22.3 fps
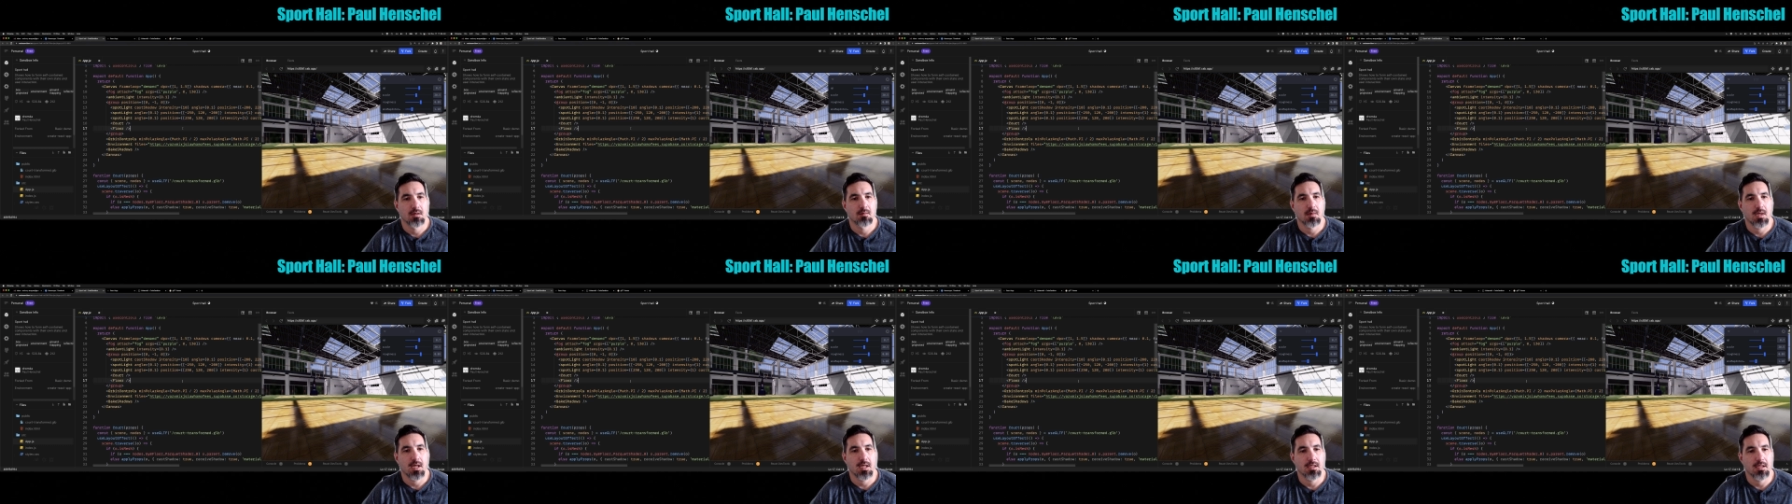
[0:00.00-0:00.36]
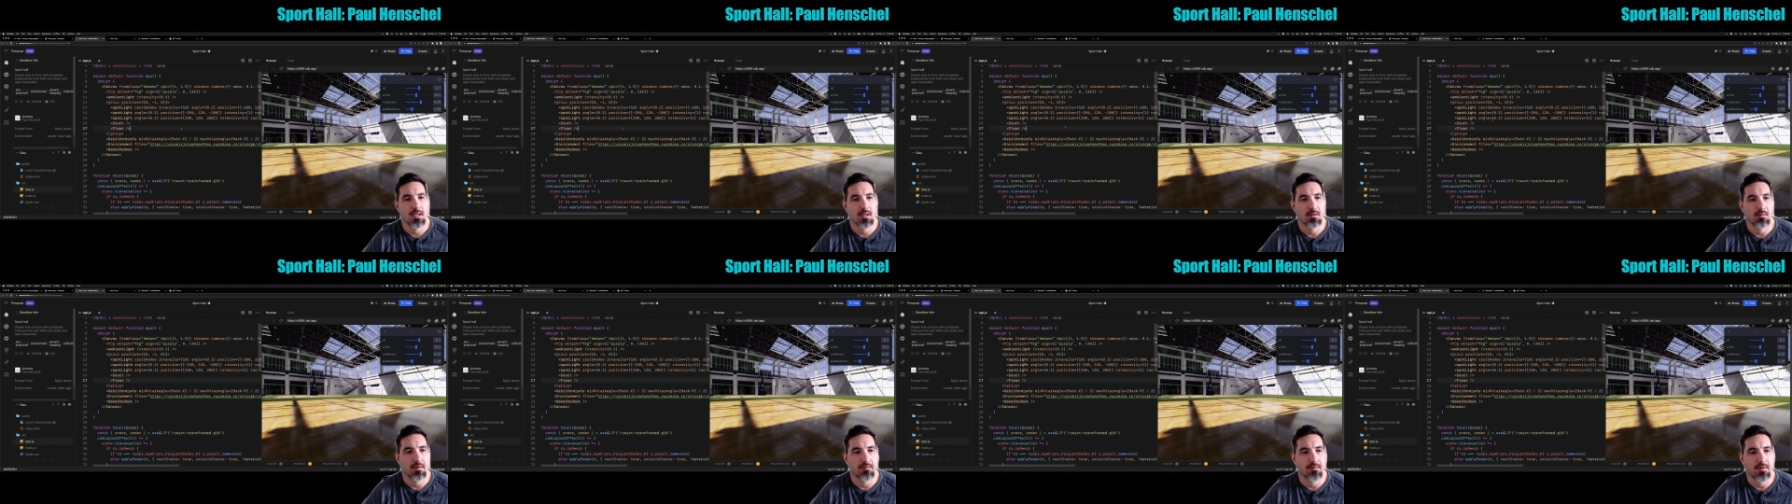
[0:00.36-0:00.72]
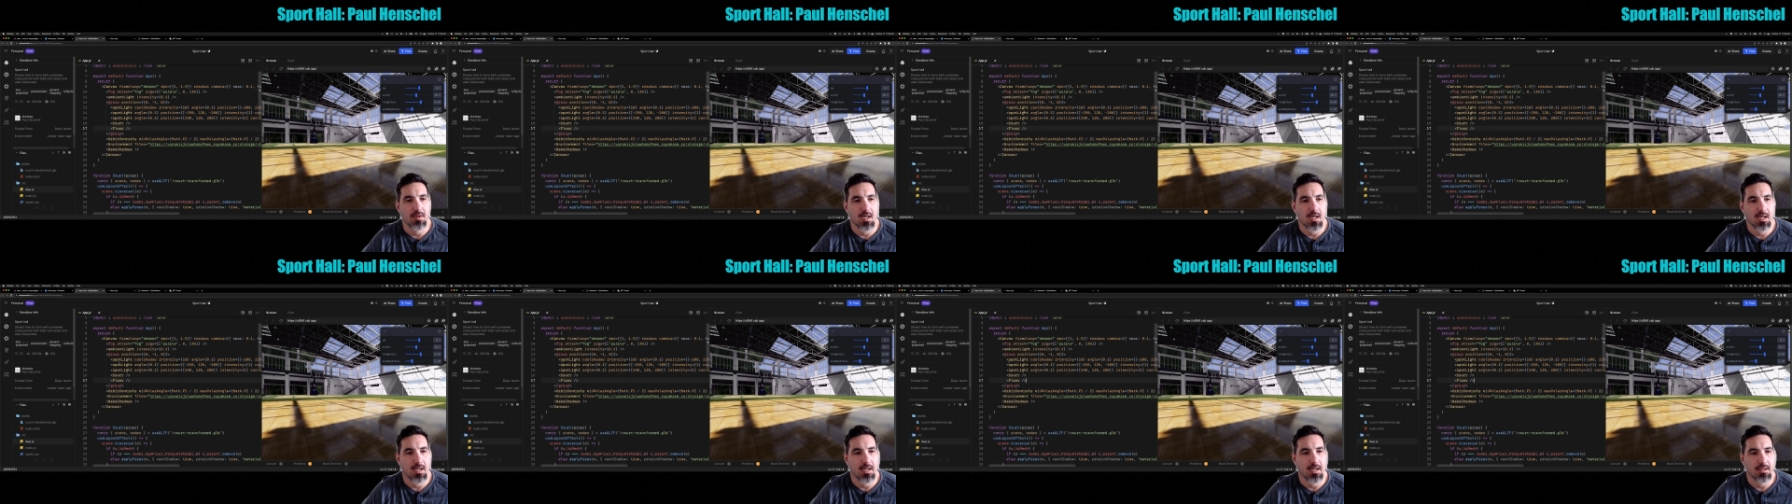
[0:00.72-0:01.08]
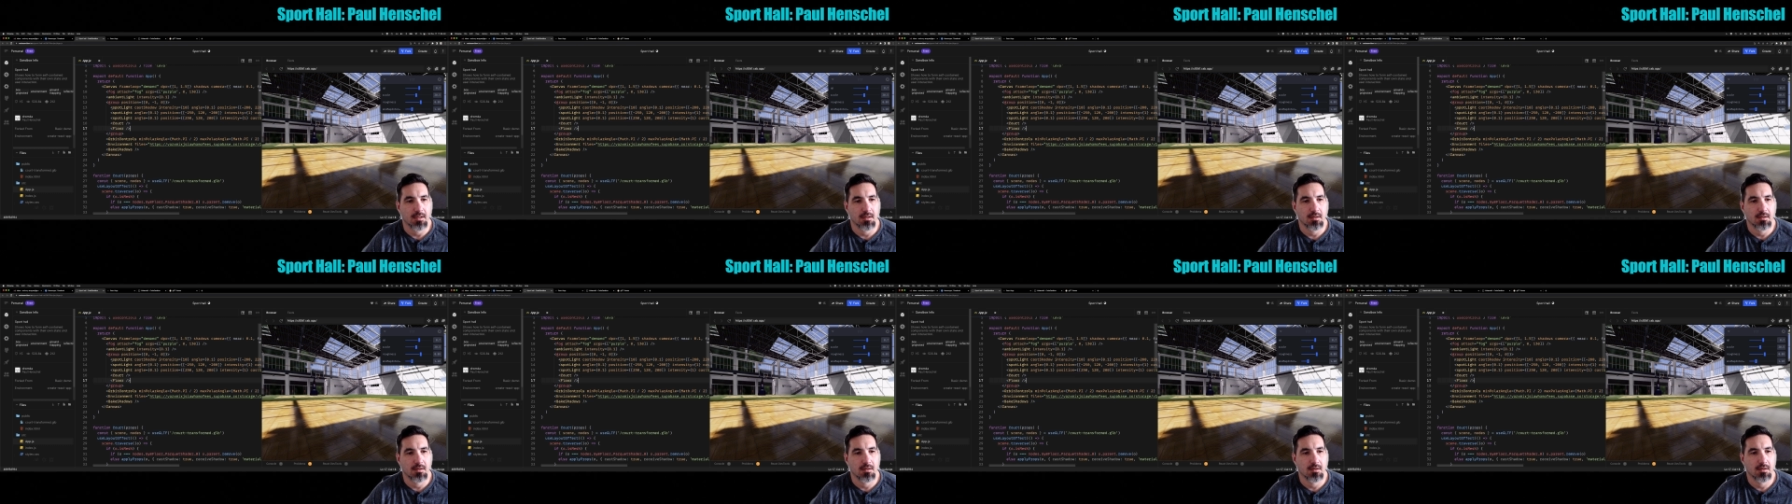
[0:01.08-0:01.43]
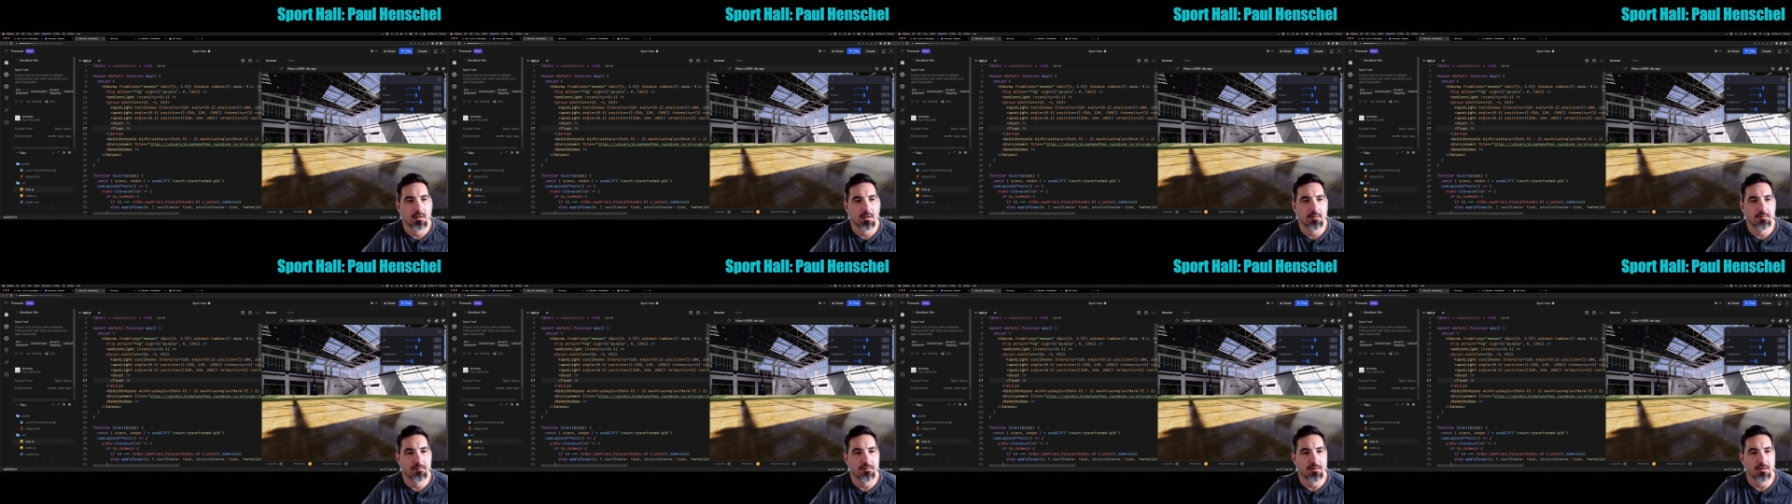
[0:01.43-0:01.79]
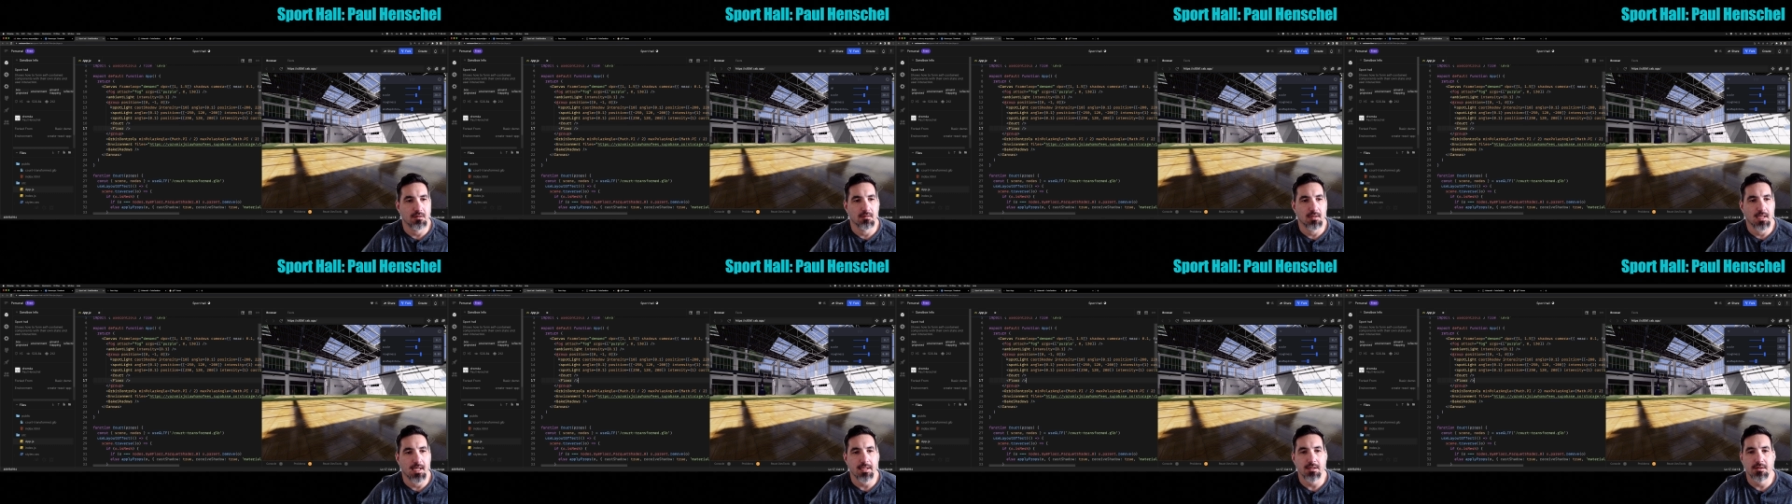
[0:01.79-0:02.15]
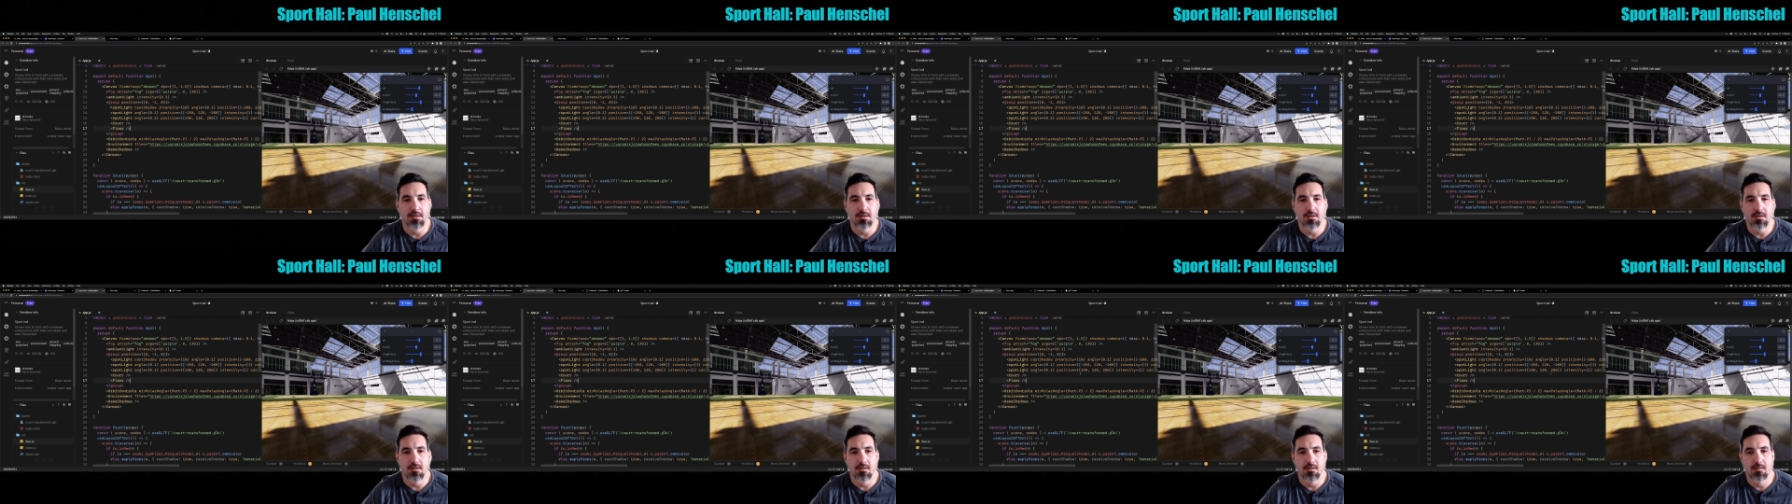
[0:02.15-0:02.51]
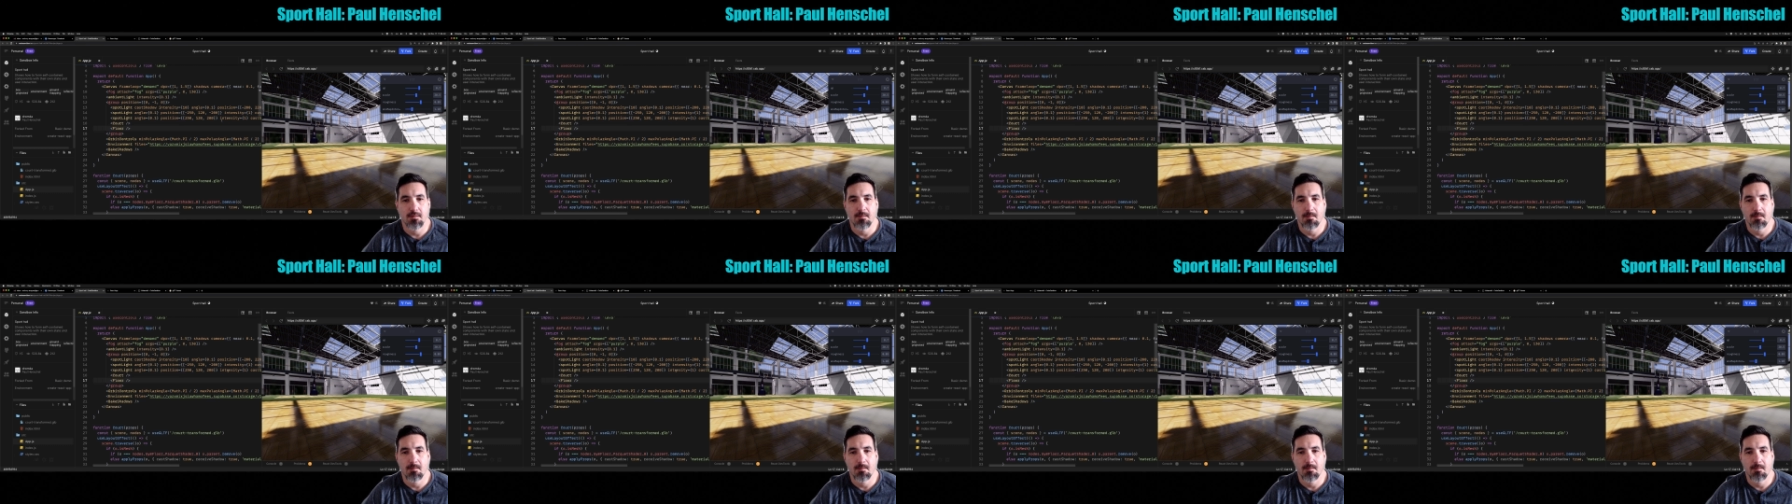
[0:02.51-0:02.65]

and then we've got a few lights.